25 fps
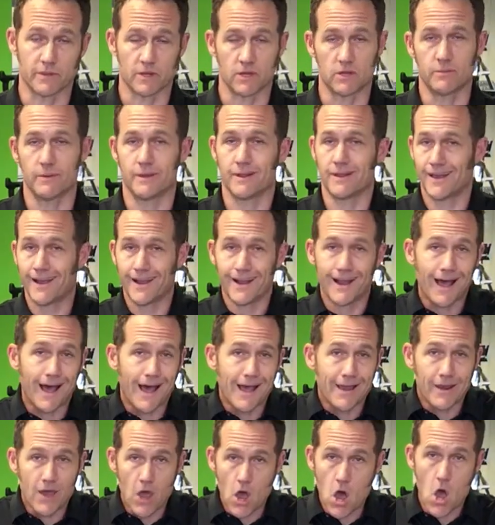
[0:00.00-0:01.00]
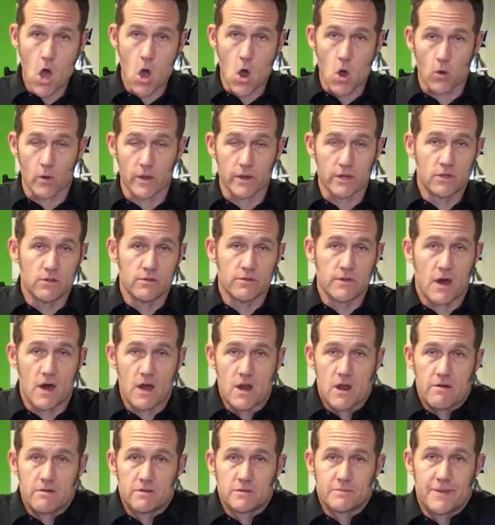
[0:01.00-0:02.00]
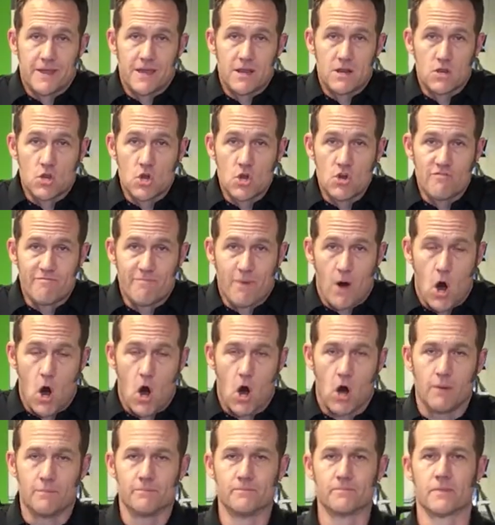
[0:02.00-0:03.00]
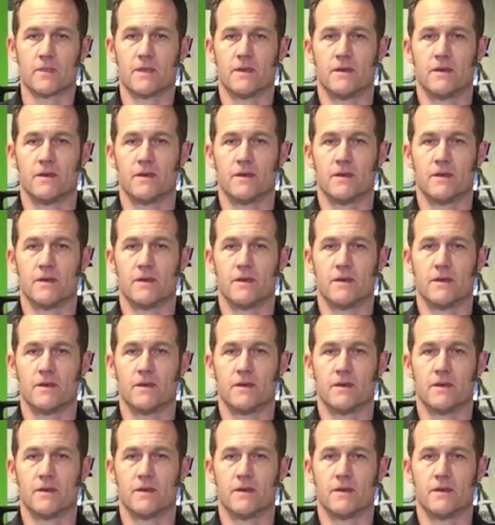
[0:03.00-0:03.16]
And you'd be like, I know, and you thought I was being a goofball.